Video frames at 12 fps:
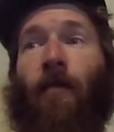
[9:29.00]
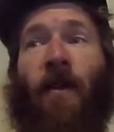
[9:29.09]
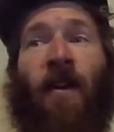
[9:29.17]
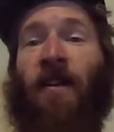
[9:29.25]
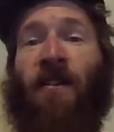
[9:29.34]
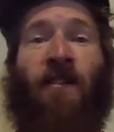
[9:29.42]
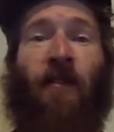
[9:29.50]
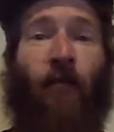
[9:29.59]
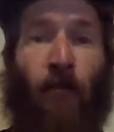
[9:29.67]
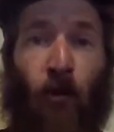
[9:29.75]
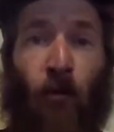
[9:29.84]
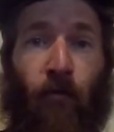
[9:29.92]
it doesn't
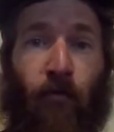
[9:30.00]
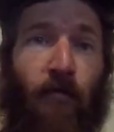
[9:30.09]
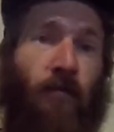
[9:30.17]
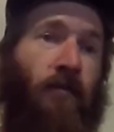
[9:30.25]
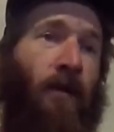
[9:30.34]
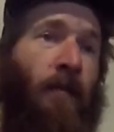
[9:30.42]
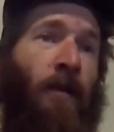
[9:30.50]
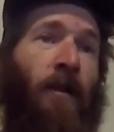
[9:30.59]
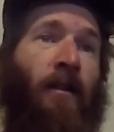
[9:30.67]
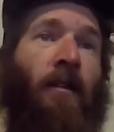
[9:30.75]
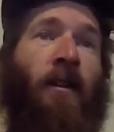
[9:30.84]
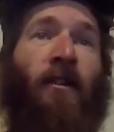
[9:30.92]
even move. I
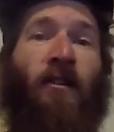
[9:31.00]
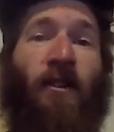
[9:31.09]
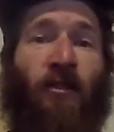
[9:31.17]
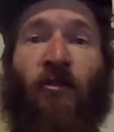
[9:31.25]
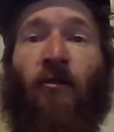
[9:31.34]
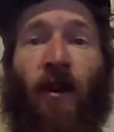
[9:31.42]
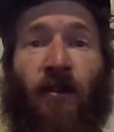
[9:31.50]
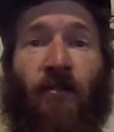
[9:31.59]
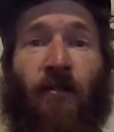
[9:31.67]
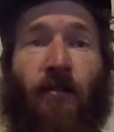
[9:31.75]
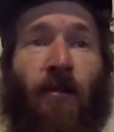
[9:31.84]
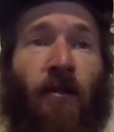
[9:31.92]
mean, it is
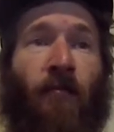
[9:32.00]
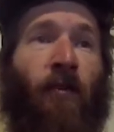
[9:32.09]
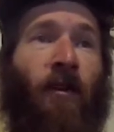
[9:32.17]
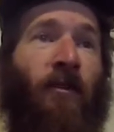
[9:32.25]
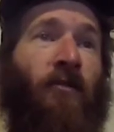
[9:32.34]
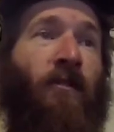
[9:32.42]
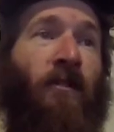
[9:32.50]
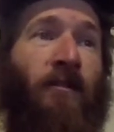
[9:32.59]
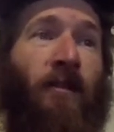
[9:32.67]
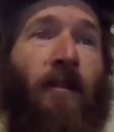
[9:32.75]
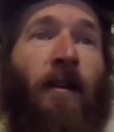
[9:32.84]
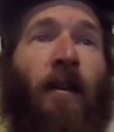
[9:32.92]
crazy. It really is
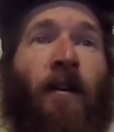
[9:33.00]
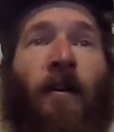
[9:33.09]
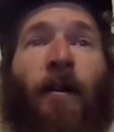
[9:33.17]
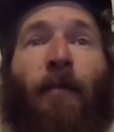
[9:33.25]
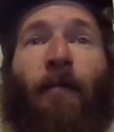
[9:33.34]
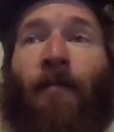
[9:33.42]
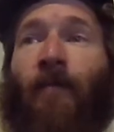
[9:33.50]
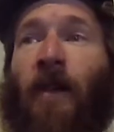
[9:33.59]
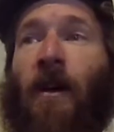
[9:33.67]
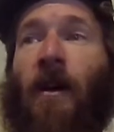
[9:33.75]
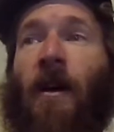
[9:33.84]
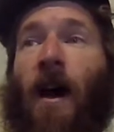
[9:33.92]
crazy. And
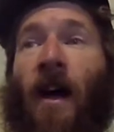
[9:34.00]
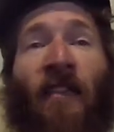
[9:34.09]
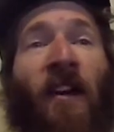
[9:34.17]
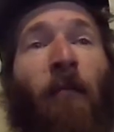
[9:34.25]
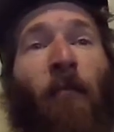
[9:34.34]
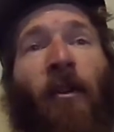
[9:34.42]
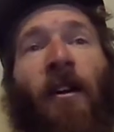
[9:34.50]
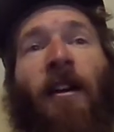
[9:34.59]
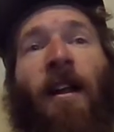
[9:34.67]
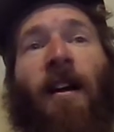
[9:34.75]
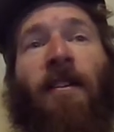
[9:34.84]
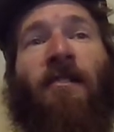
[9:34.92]
I think I'm really
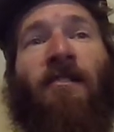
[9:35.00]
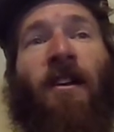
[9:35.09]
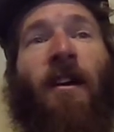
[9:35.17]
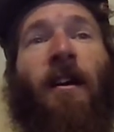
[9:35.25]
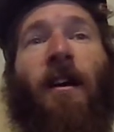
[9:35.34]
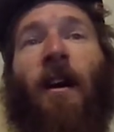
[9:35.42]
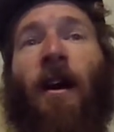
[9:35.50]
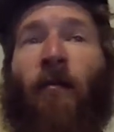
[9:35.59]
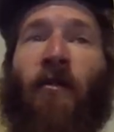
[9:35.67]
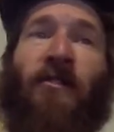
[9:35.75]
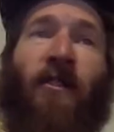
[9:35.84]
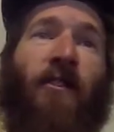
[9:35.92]
going to like this thing. I
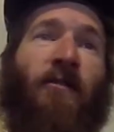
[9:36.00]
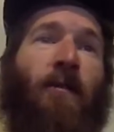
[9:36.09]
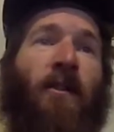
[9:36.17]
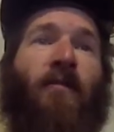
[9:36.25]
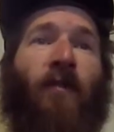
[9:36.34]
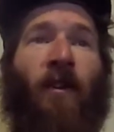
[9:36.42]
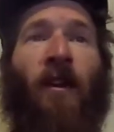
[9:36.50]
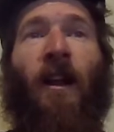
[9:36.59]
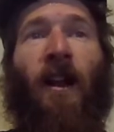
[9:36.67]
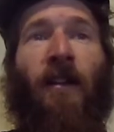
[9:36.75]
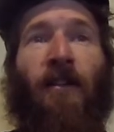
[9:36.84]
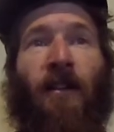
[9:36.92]
will say this much: for a
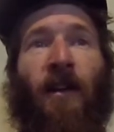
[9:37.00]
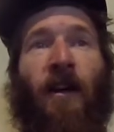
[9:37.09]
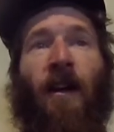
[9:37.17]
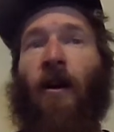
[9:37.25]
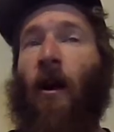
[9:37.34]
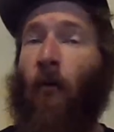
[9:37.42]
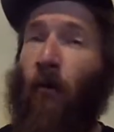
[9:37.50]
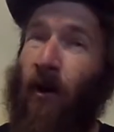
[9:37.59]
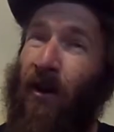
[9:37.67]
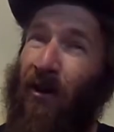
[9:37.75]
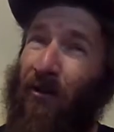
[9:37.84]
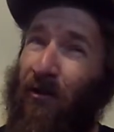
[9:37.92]
day like today, and I
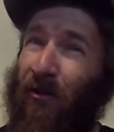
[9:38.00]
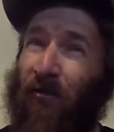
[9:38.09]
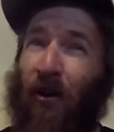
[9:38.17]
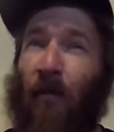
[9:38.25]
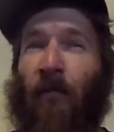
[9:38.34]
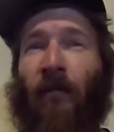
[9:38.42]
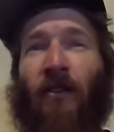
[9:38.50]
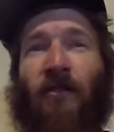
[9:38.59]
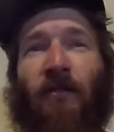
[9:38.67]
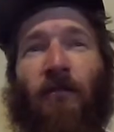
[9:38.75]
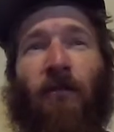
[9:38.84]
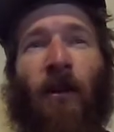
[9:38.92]
wanted to go do a crappie
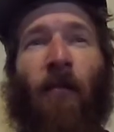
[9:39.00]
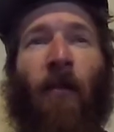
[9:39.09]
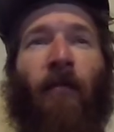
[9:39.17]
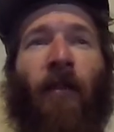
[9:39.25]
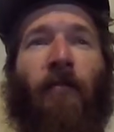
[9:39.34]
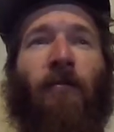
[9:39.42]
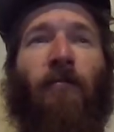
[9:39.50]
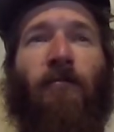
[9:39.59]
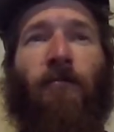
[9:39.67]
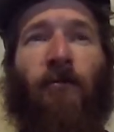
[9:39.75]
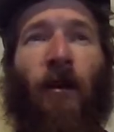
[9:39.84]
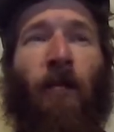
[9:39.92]
fishing at my favorite
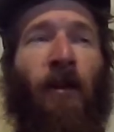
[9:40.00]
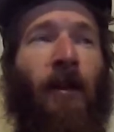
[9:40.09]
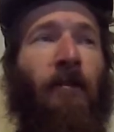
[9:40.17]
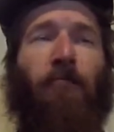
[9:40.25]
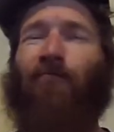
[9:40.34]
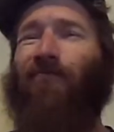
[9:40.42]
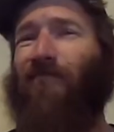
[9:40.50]
crappie lake.